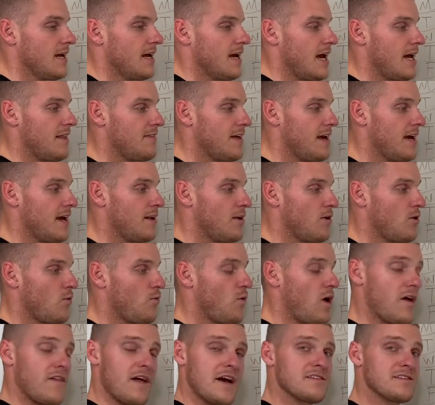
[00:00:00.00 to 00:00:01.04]
And then
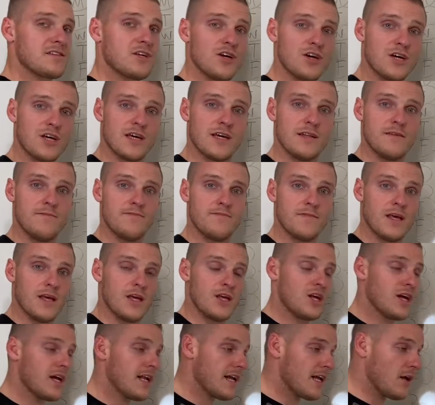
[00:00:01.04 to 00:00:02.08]
while that's cooking,
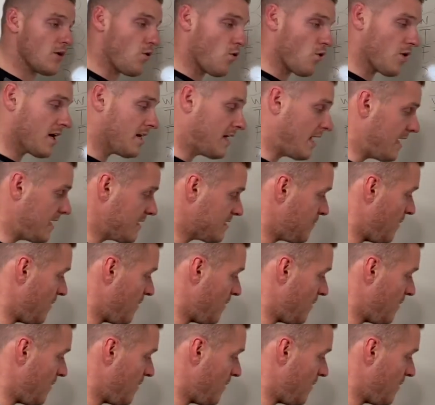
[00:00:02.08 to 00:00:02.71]
you're gonna get organized.